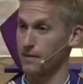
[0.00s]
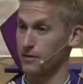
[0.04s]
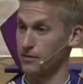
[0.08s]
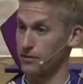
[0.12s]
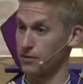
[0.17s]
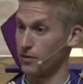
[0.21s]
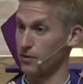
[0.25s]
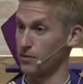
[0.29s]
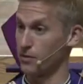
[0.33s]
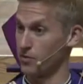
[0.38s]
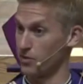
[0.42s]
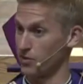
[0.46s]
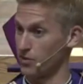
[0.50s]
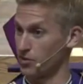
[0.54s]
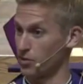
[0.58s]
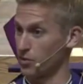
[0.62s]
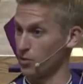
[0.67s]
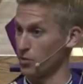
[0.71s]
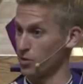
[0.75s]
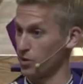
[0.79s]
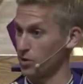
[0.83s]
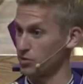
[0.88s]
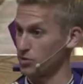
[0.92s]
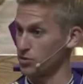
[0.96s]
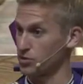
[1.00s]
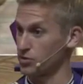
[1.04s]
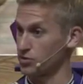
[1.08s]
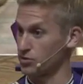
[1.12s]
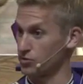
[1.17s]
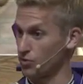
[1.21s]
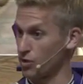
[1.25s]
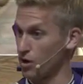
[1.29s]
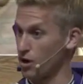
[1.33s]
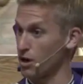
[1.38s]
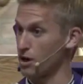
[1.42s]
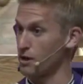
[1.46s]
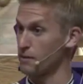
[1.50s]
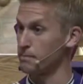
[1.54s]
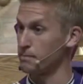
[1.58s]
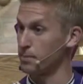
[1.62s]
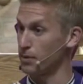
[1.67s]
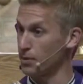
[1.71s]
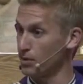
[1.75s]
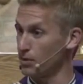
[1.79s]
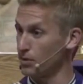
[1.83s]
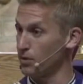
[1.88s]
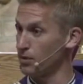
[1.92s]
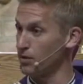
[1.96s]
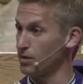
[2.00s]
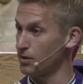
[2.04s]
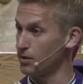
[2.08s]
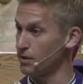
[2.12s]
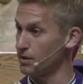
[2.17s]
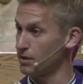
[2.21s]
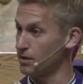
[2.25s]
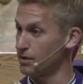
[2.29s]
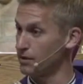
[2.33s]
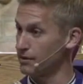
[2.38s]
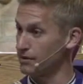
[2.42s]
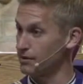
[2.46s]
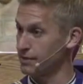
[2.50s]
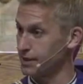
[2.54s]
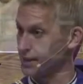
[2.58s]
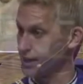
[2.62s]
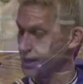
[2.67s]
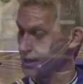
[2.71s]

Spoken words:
there's a real strong pull